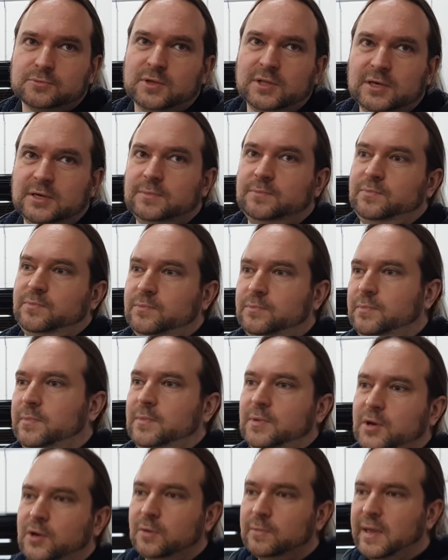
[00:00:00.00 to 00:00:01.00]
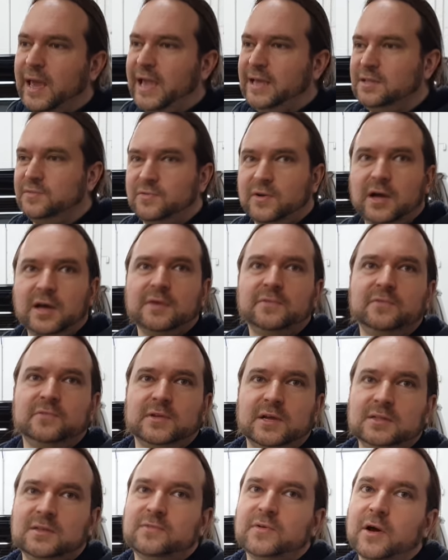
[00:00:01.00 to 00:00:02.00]
really 85,
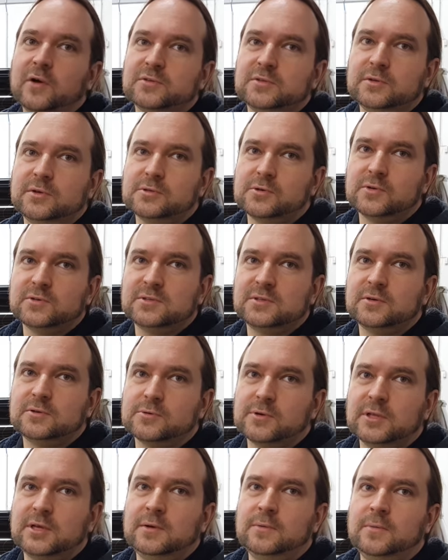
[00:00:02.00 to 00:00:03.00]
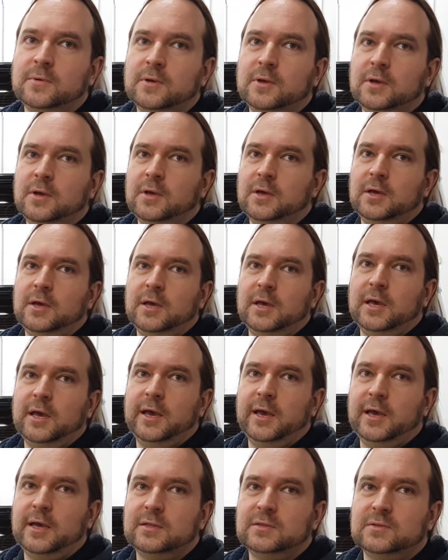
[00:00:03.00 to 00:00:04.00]
90,000 euros already. Wow.
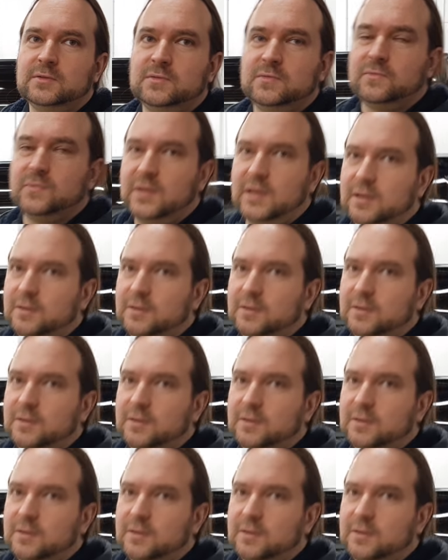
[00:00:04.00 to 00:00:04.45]
And uh,